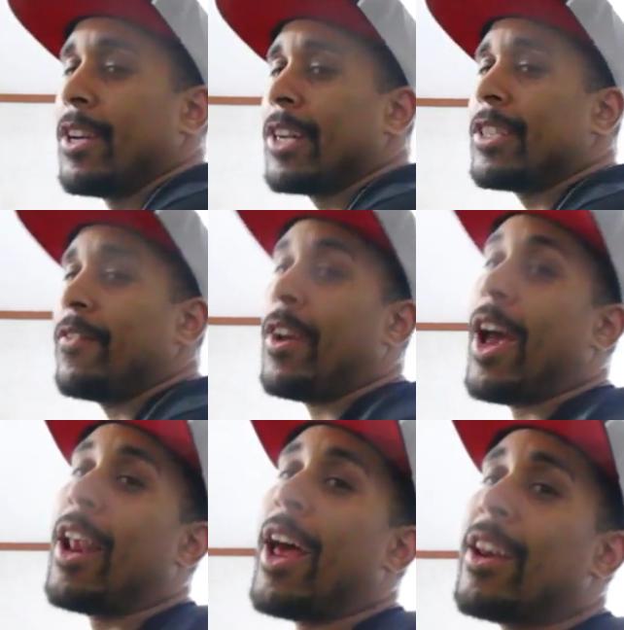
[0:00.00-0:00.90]
Because if you
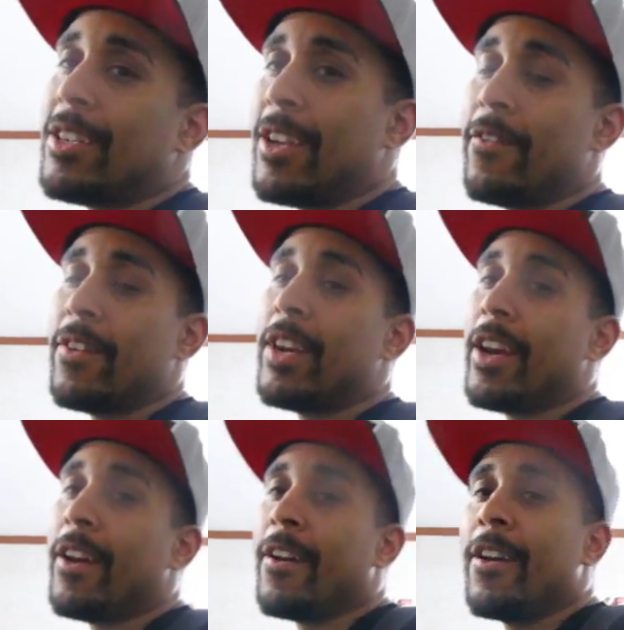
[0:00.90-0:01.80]
got a lot of stuff in
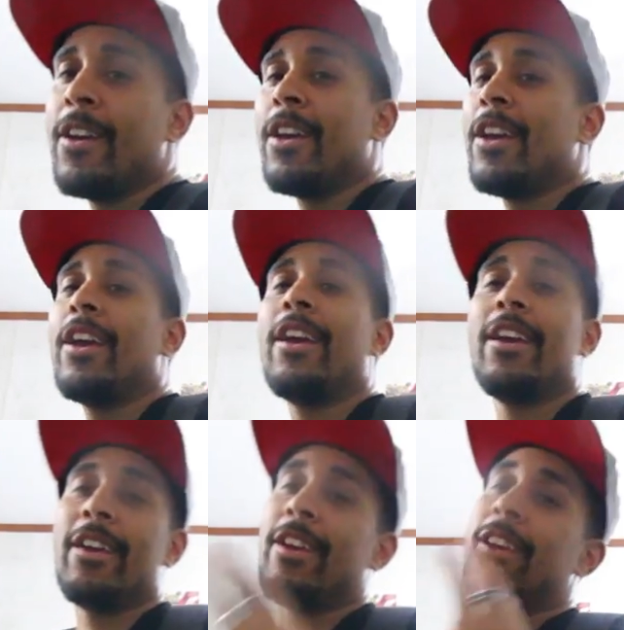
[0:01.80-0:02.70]
there,
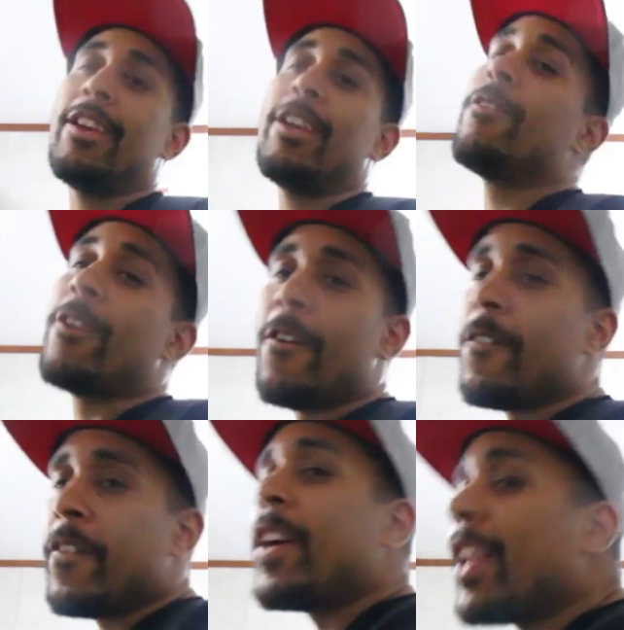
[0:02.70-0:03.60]
you gonna
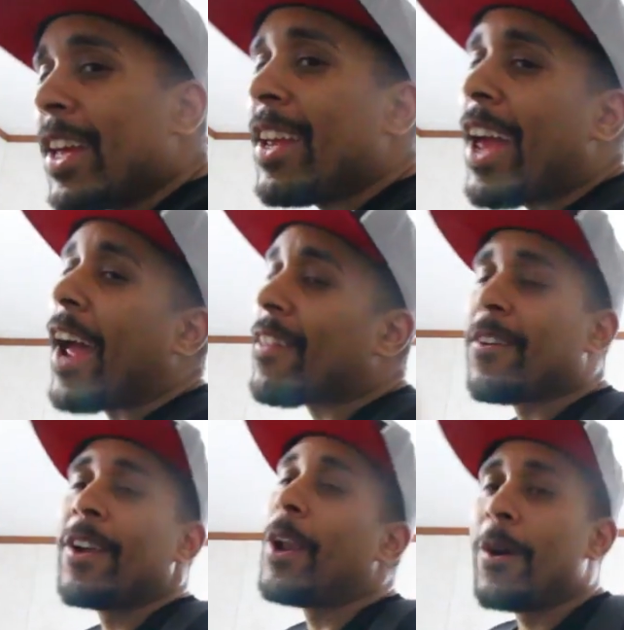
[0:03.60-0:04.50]
feel it after
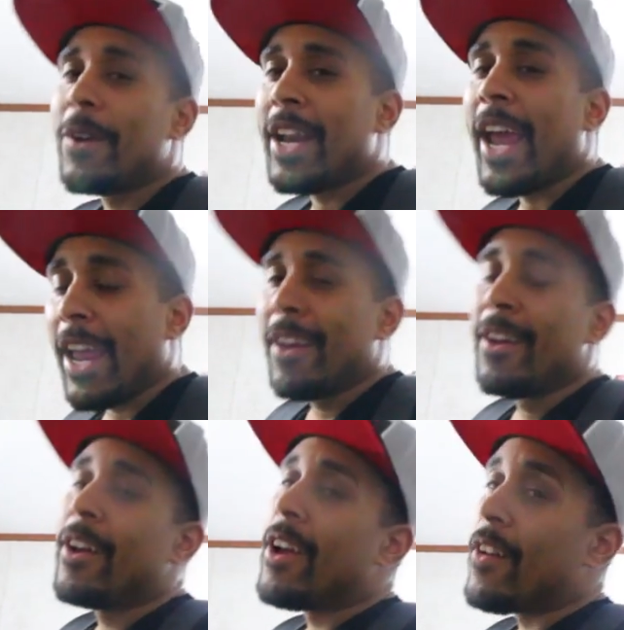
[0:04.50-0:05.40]
a long day.
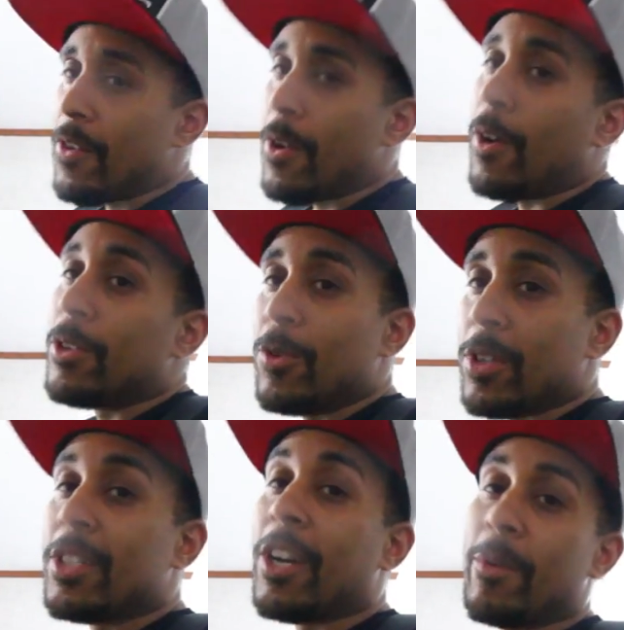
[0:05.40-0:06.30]
If you go to
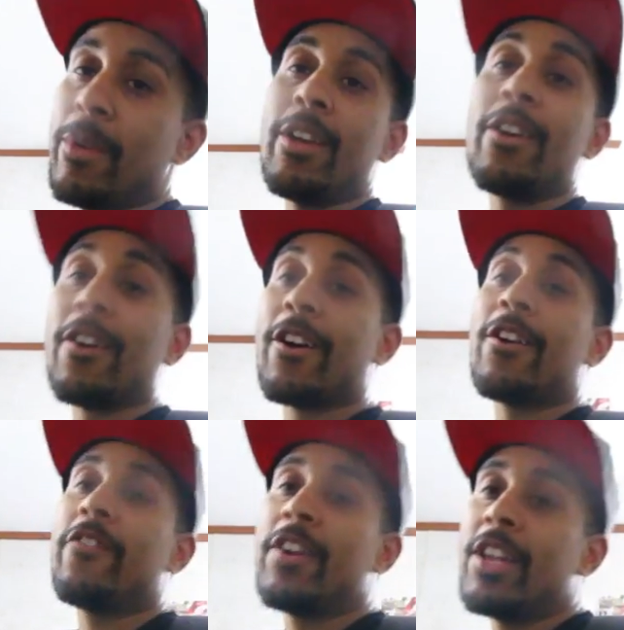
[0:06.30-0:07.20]
a tournament, you're
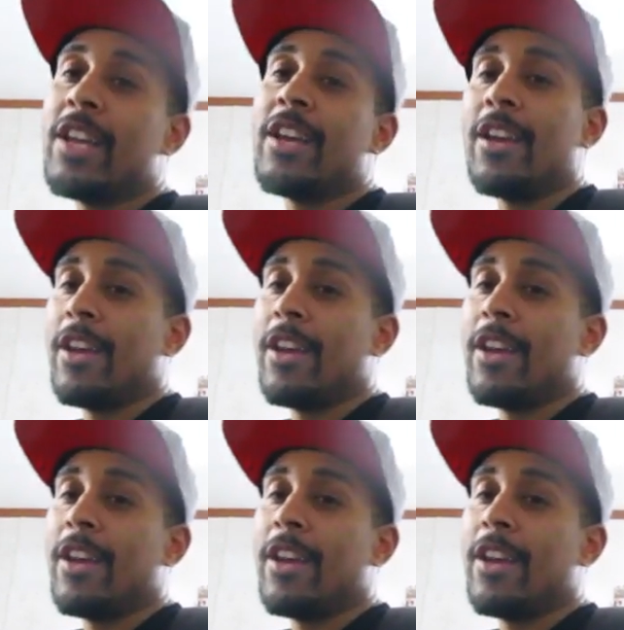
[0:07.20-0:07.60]
gonna feel it.